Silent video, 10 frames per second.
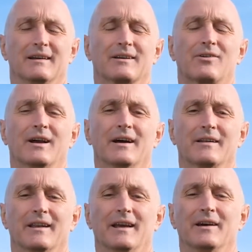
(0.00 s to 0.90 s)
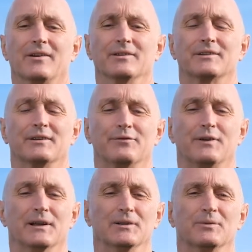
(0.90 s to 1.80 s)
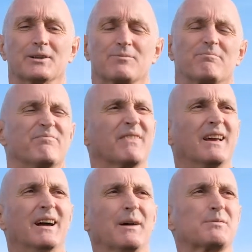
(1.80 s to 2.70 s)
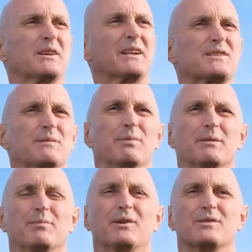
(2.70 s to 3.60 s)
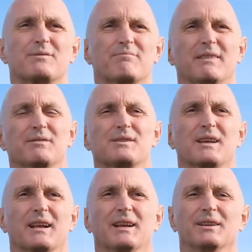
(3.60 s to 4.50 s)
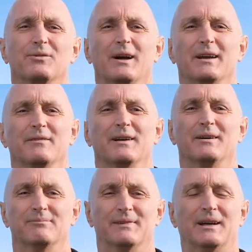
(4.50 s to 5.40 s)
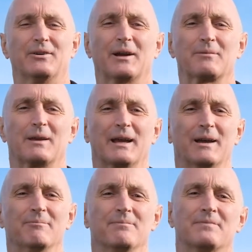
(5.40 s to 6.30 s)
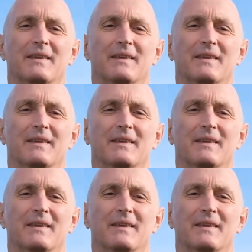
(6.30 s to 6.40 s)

crowd and out onto the field, which upset us a bit because it was getting in the way of our rugby game.